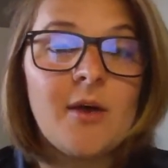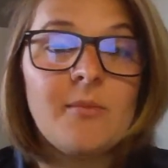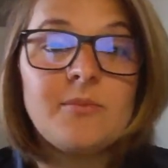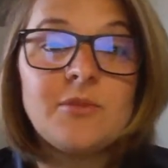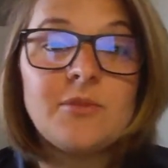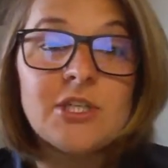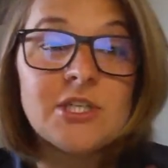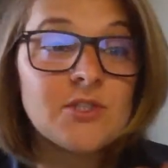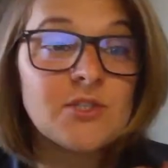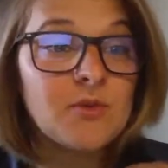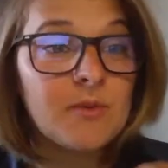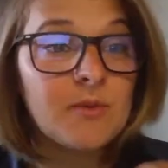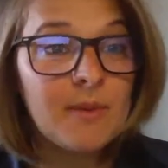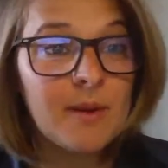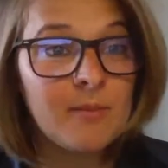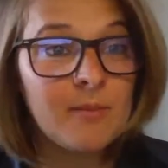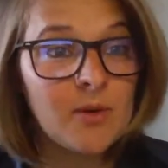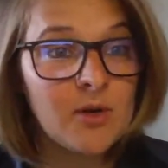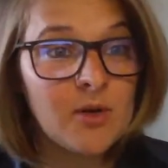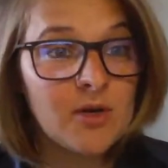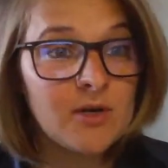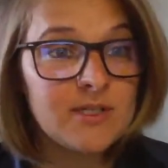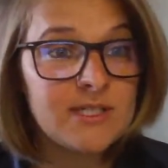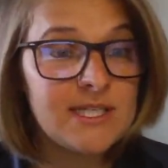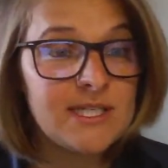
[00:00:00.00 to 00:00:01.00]
Just
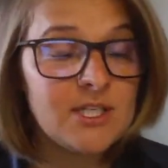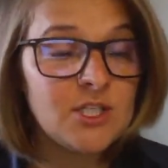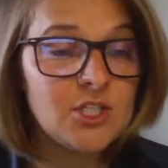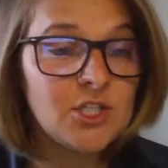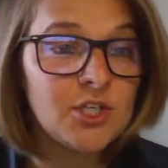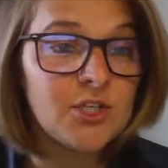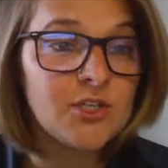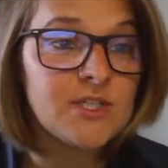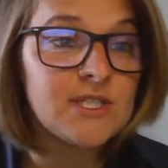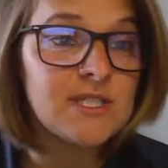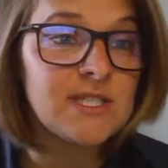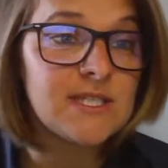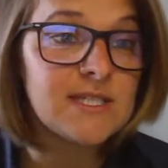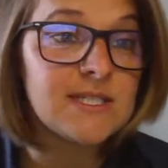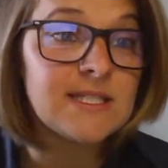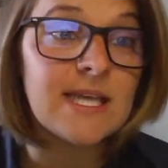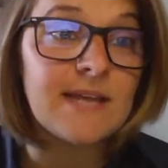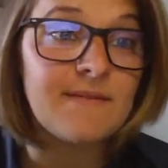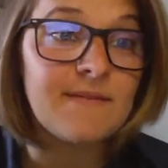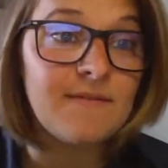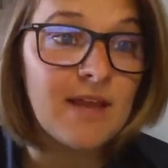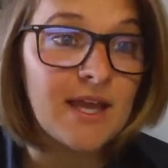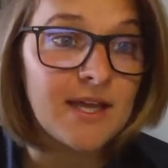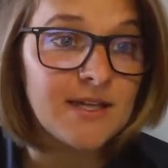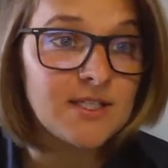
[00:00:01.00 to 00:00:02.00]
remember, teachers, to
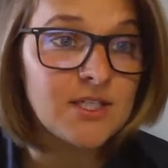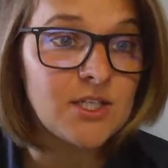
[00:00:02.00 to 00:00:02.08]
send that